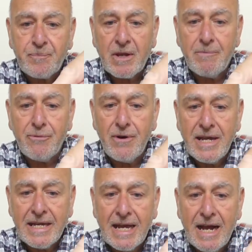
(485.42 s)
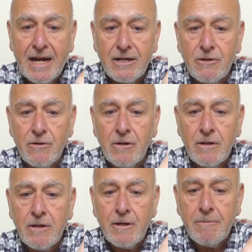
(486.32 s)
break angle
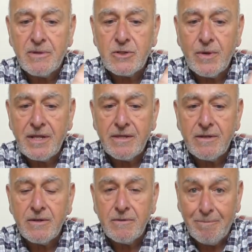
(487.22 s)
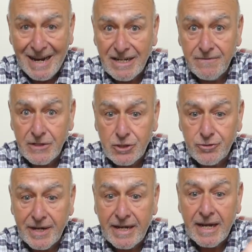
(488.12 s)
between the back of the
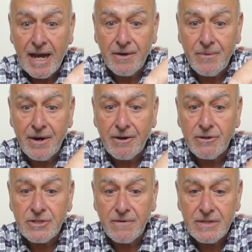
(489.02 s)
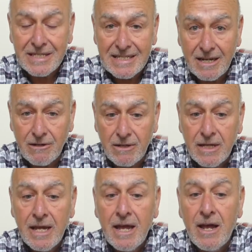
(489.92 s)
string and where it goes over the saddle.
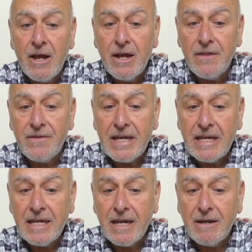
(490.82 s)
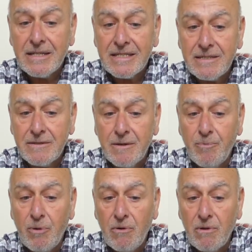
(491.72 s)
The
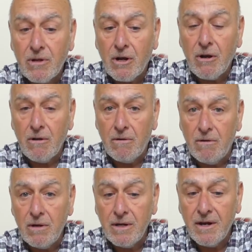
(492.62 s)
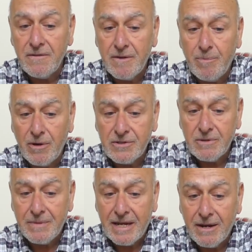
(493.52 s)
ball claw at the
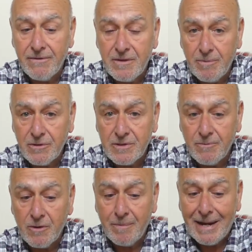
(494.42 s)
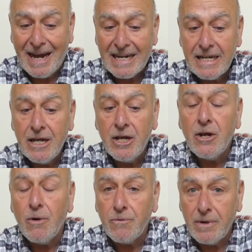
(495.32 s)
bottom here, at the bottom or the back,
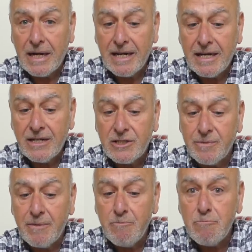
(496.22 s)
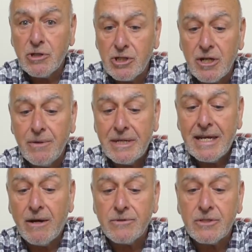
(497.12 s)
really needs to be much lower
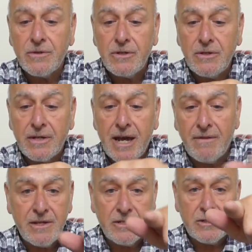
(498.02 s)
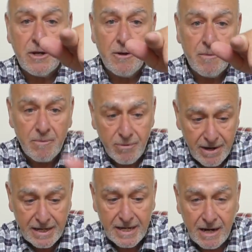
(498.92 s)
down so that you get this
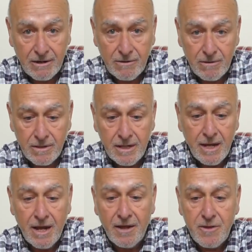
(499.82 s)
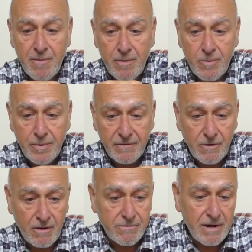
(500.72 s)
break angle. At the moment we've
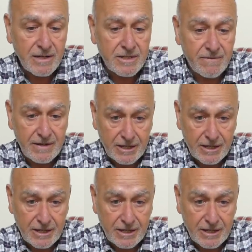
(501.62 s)
got a relatively